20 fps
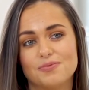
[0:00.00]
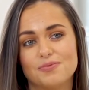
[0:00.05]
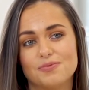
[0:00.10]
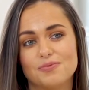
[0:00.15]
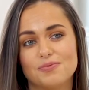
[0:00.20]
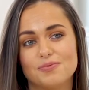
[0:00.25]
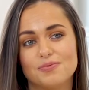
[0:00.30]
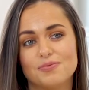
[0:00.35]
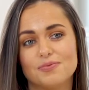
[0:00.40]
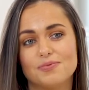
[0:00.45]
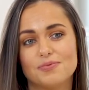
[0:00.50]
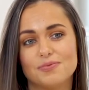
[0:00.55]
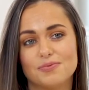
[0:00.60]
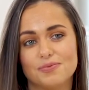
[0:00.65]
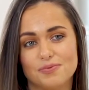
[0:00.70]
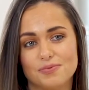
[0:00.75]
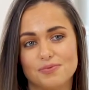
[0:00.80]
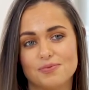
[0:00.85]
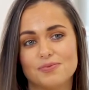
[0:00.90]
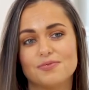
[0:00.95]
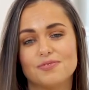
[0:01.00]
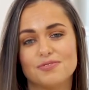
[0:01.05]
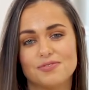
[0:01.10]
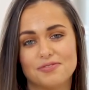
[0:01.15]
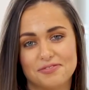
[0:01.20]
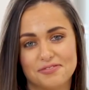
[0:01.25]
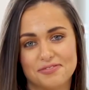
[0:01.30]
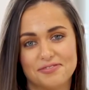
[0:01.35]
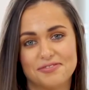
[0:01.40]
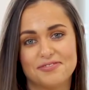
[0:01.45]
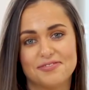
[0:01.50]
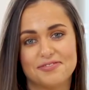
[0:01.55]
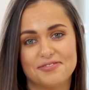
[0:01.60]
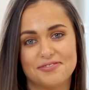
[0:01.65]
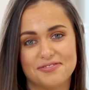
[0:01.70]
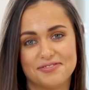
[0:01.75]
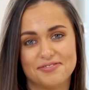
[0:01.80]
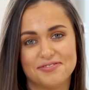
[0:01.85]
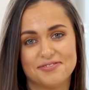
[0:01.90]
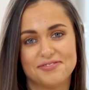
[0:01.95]

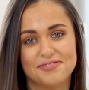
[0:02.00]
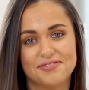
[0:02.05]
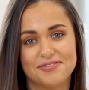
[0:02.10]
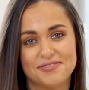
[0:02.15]
This person isn't speaking.